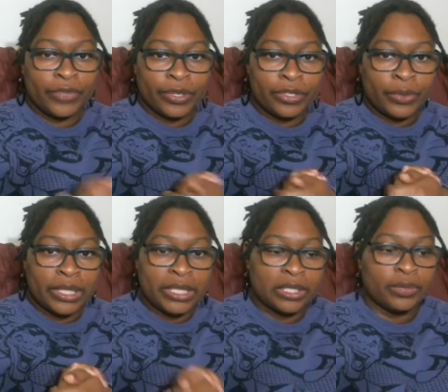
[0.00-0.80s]
first one.
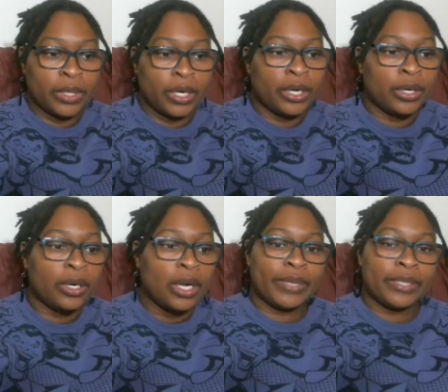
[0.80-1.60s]
This is one of
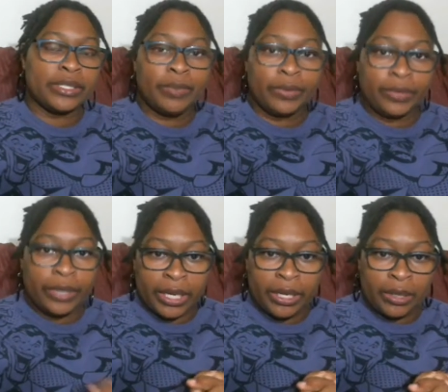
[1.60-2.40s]
her
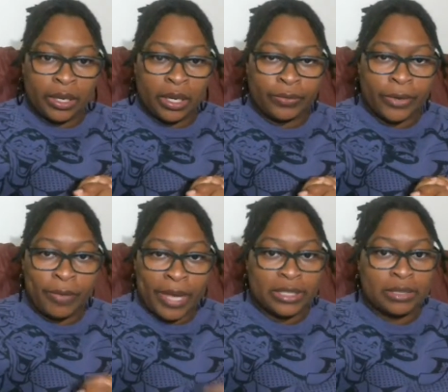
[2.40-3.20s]
contemporary uh,
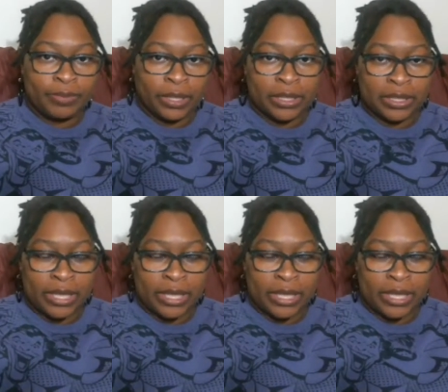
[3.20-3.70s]
romance books,